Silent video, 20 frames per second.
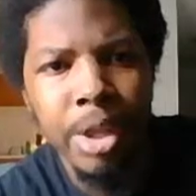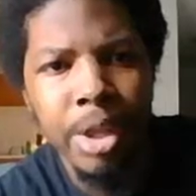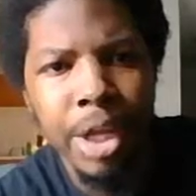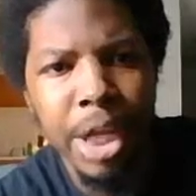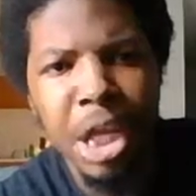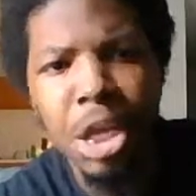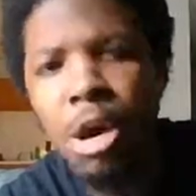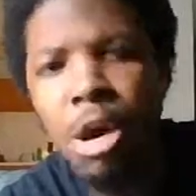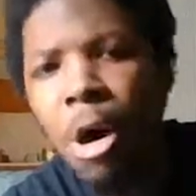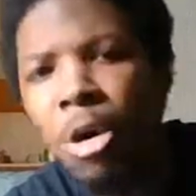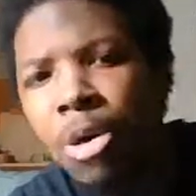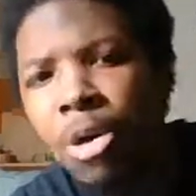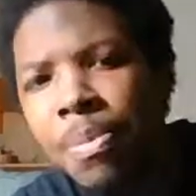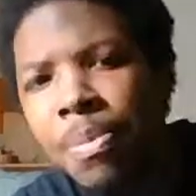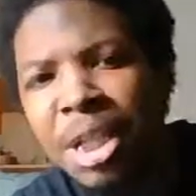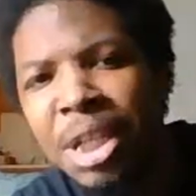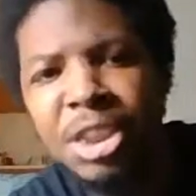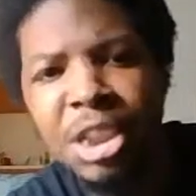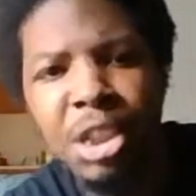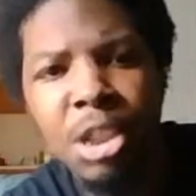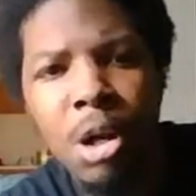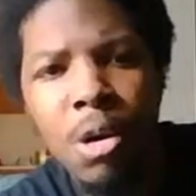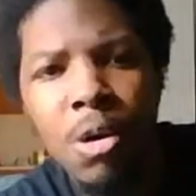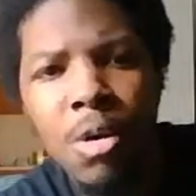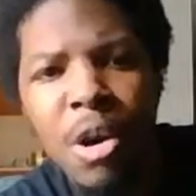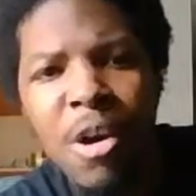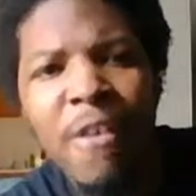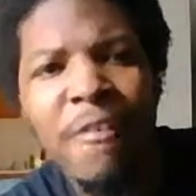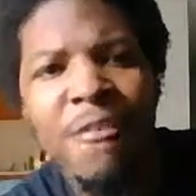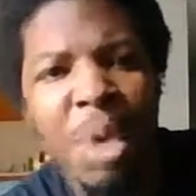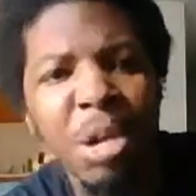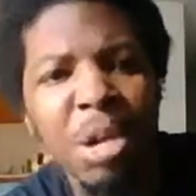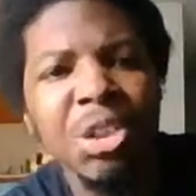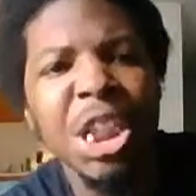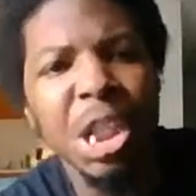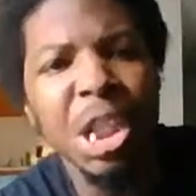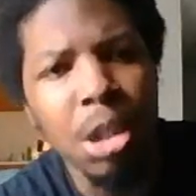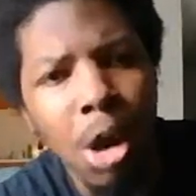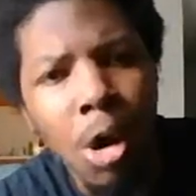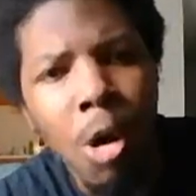He called up Mexico. First he
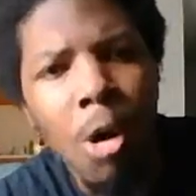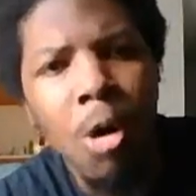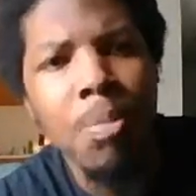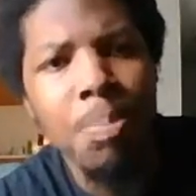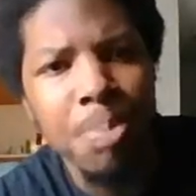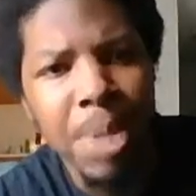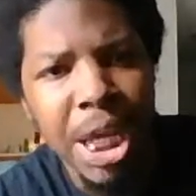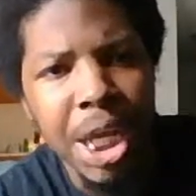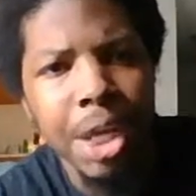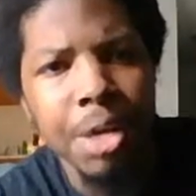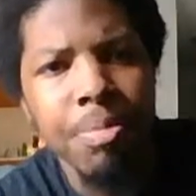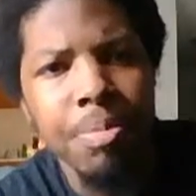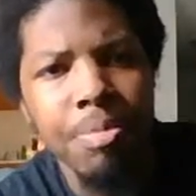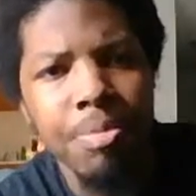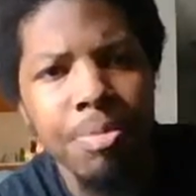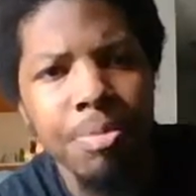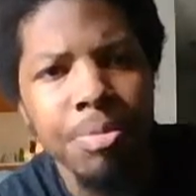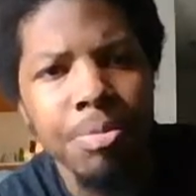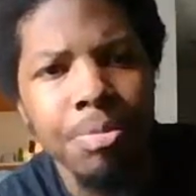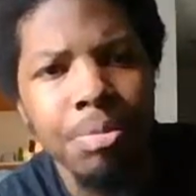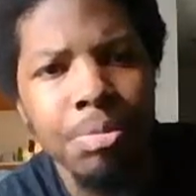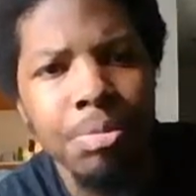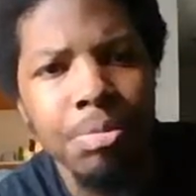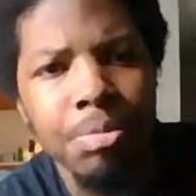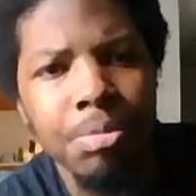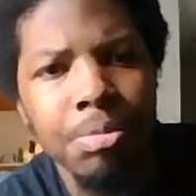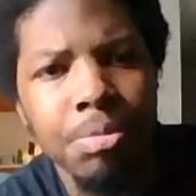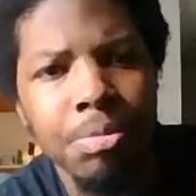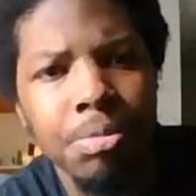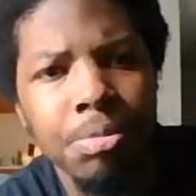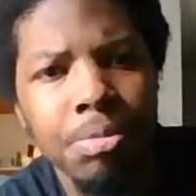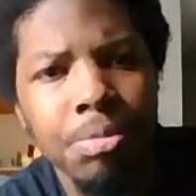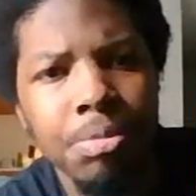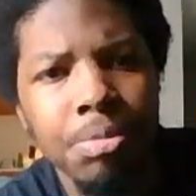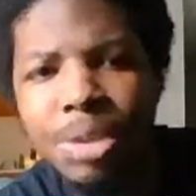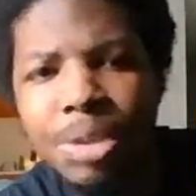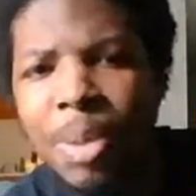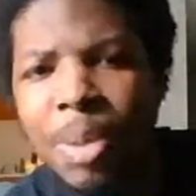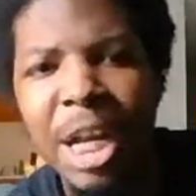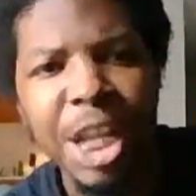called me. I was
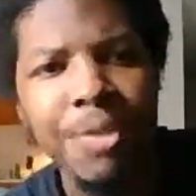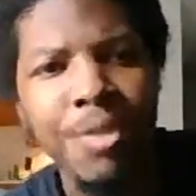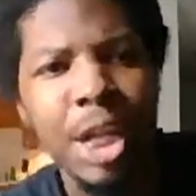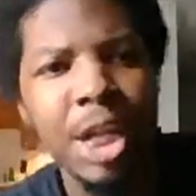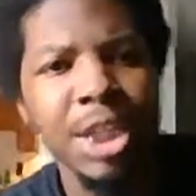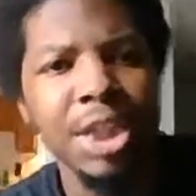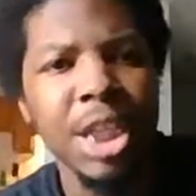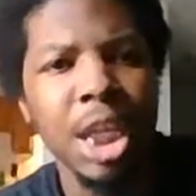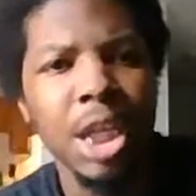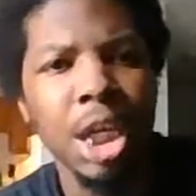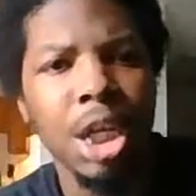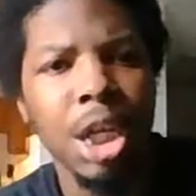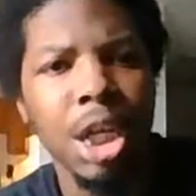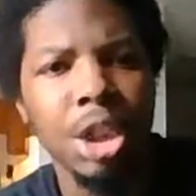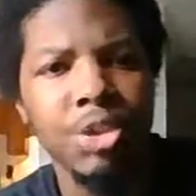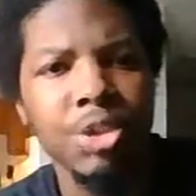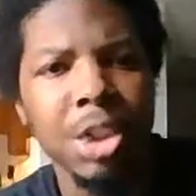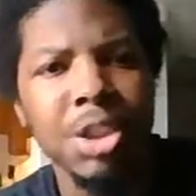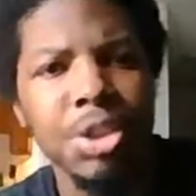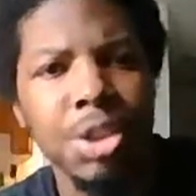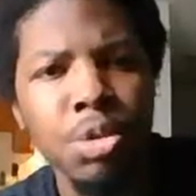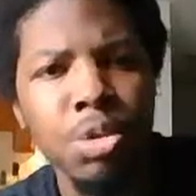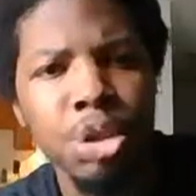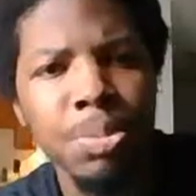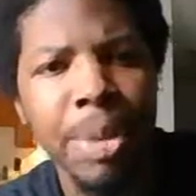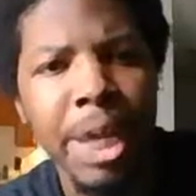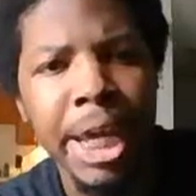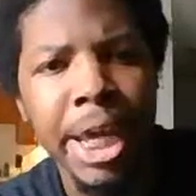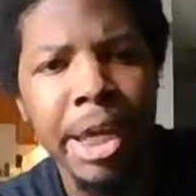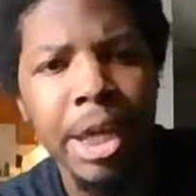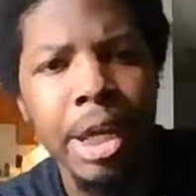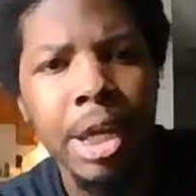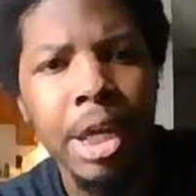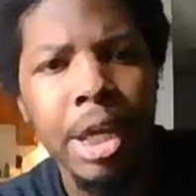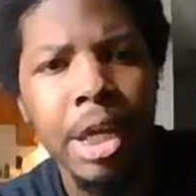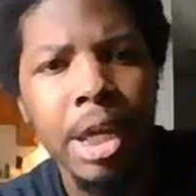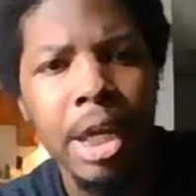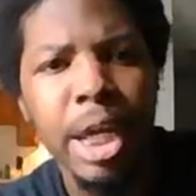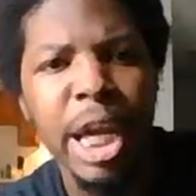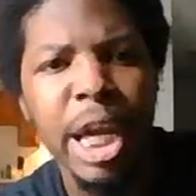about to get ready to sign a contract in New Japan,
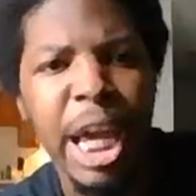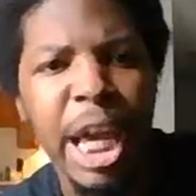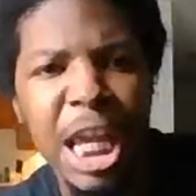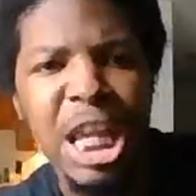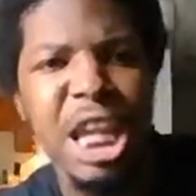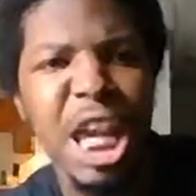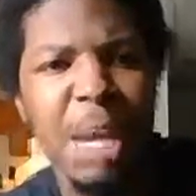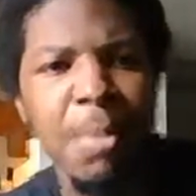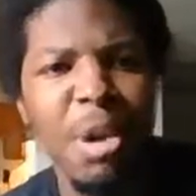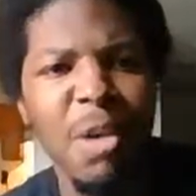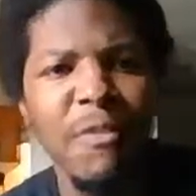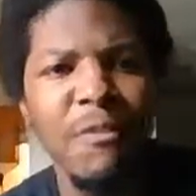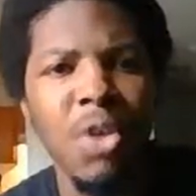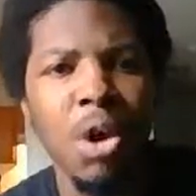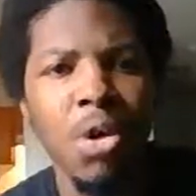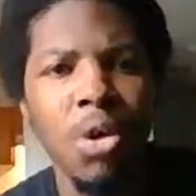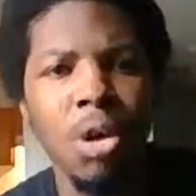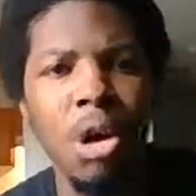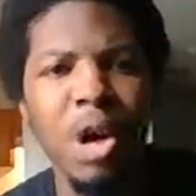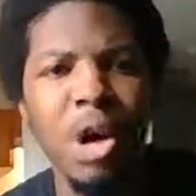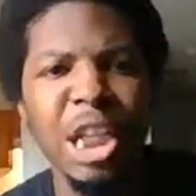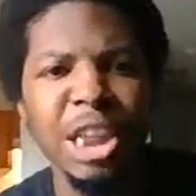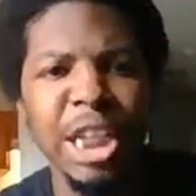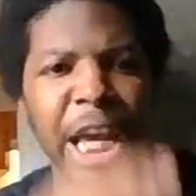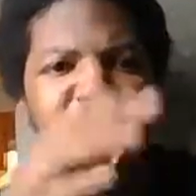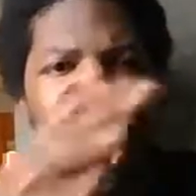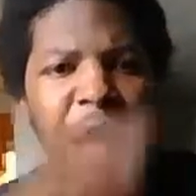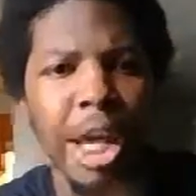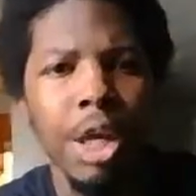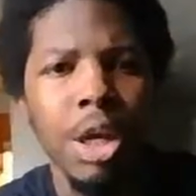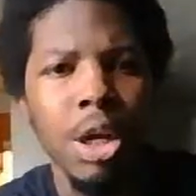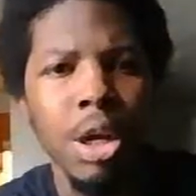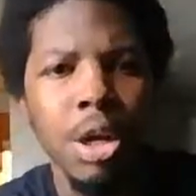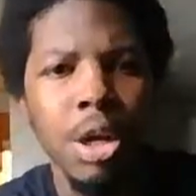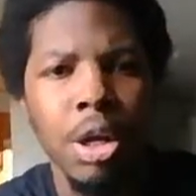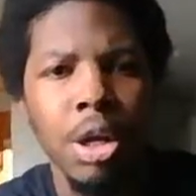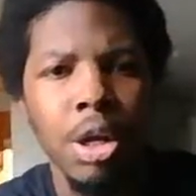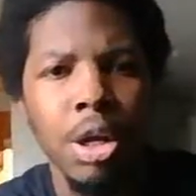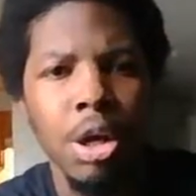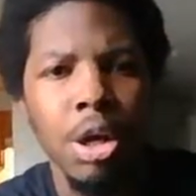and he gave me a phone call. He said, "Hey,
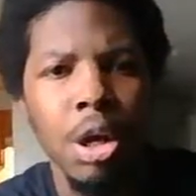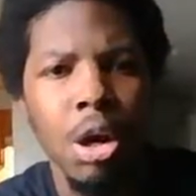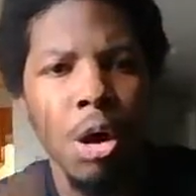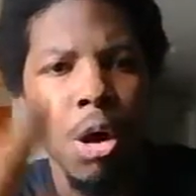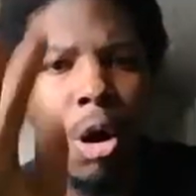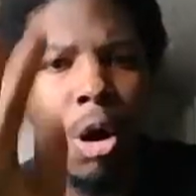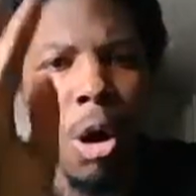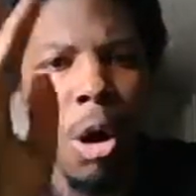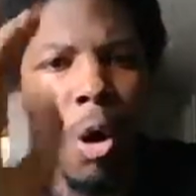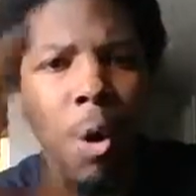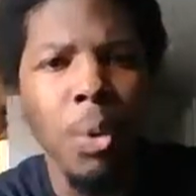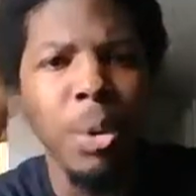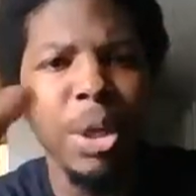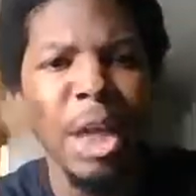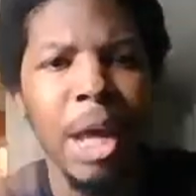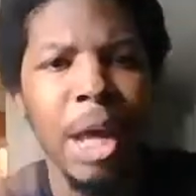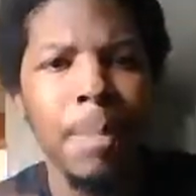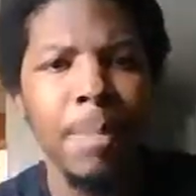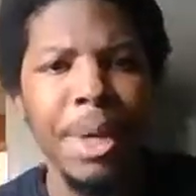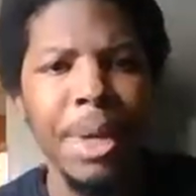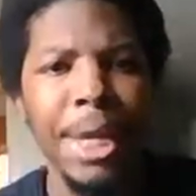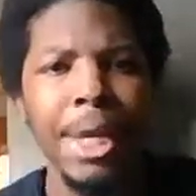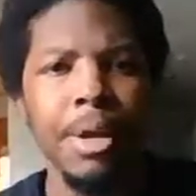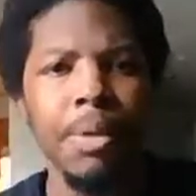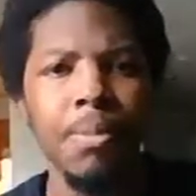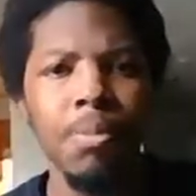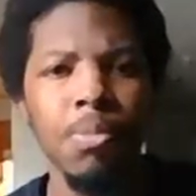hold that pen.